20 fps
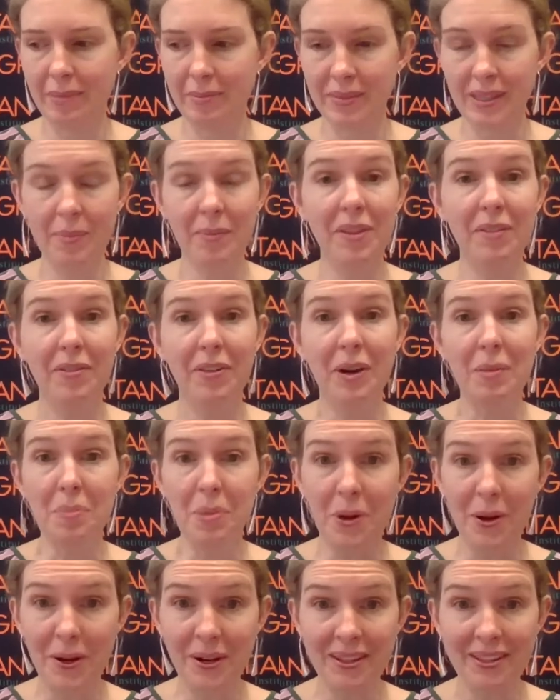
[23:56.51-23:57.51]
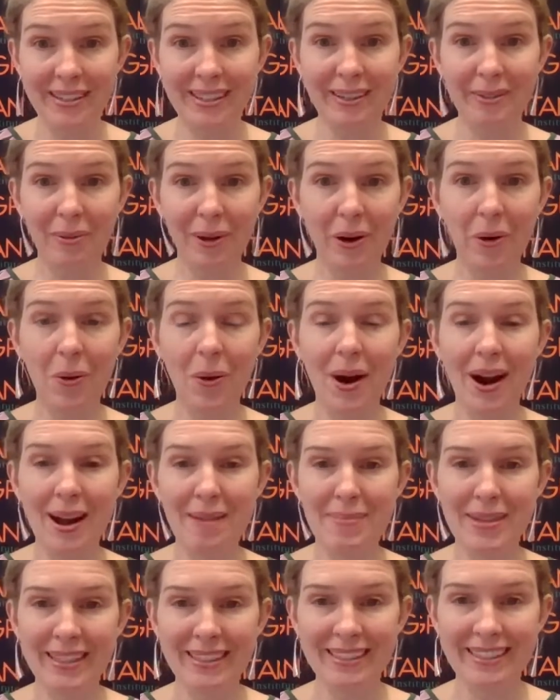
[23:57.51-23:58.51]
some of the very burdensome
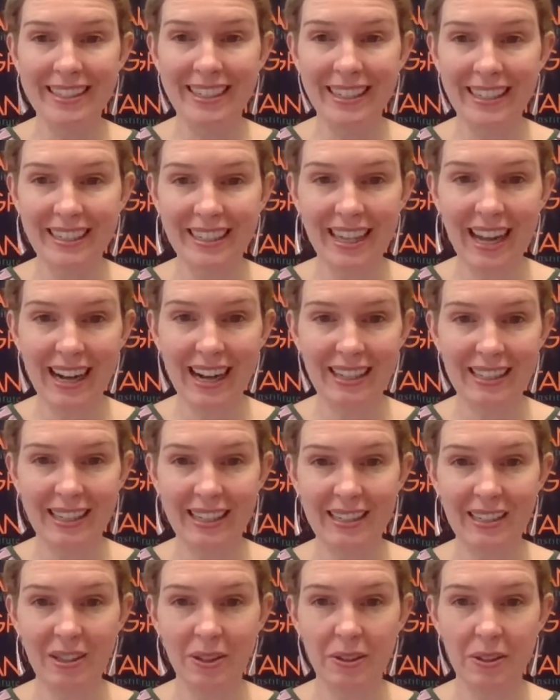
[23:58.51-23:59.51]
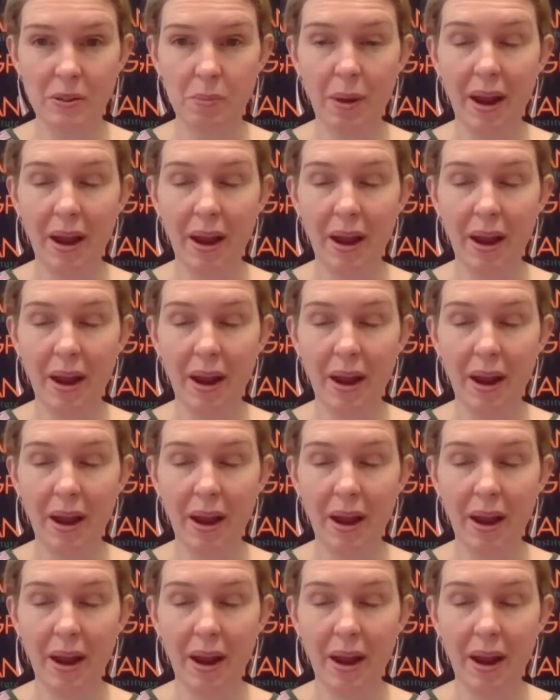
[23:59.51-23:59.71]
requirements to access those